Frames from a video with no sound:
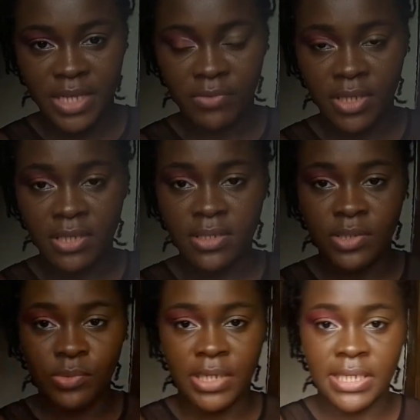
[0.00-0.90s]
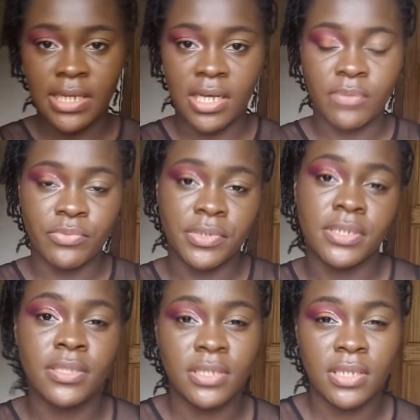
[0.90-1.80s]
I'll take this one and put
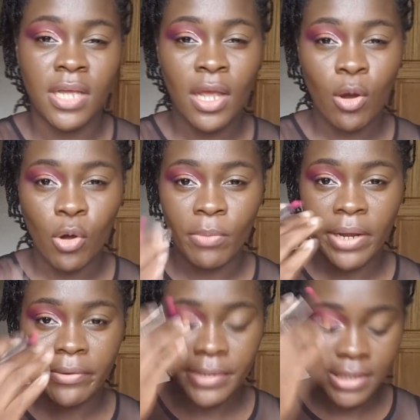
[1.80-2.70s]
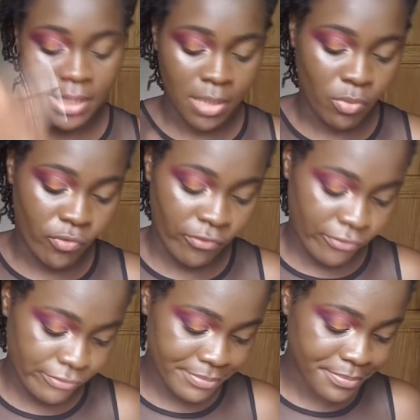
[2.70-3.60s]
it on my crease and
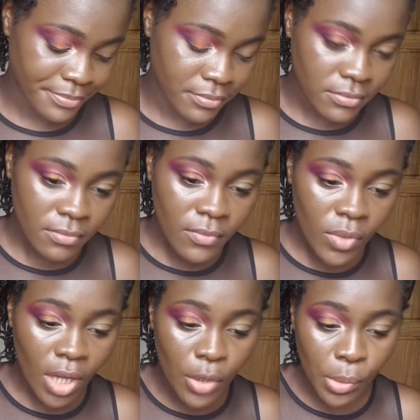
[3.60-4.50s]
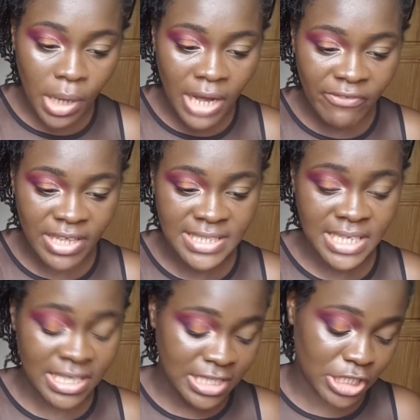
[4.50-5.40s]
above. You have
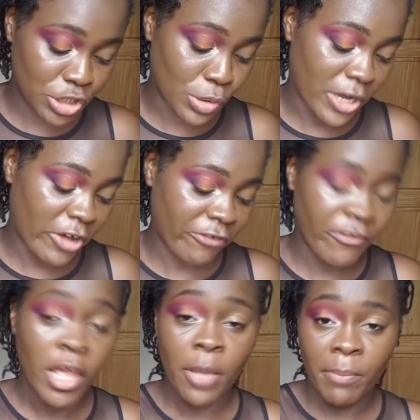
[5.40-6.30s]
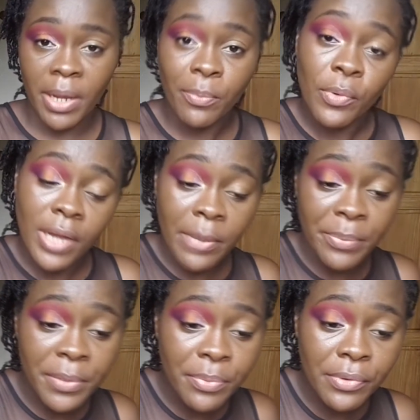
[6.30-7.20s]
anxiety, you have bipolar
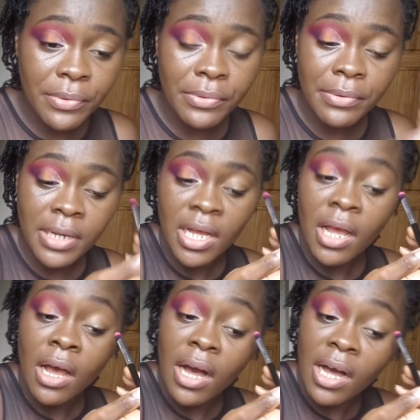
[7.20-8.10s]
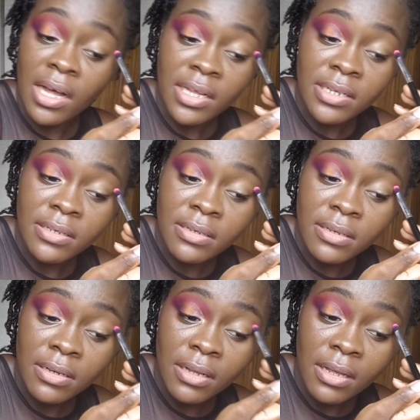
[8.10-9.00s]
people, and